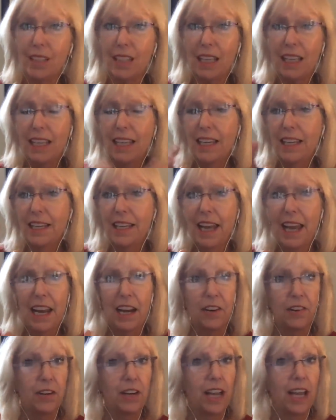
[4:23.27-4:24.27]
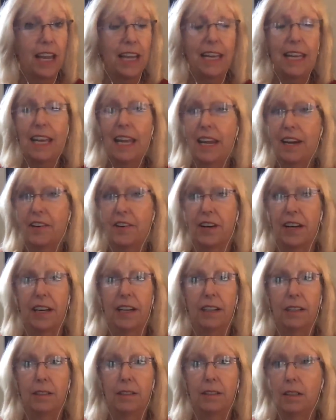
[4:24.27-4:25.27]
in er- any
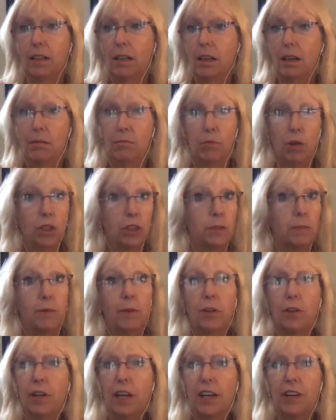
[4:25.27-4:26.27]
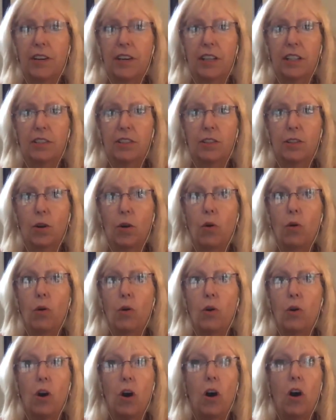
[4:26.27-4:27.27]
area, multiple areas,
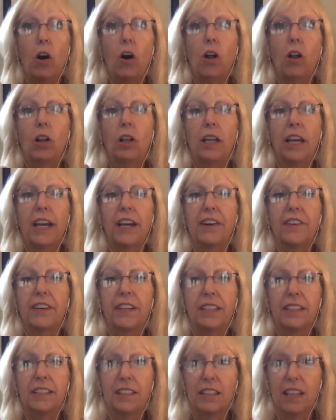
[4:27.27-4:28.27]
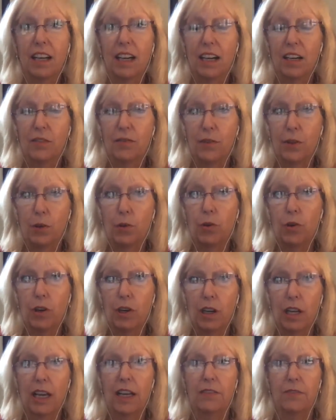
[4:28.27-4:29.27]
or all areas of your
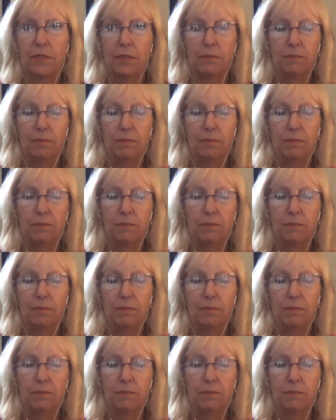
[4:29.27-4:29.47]
life.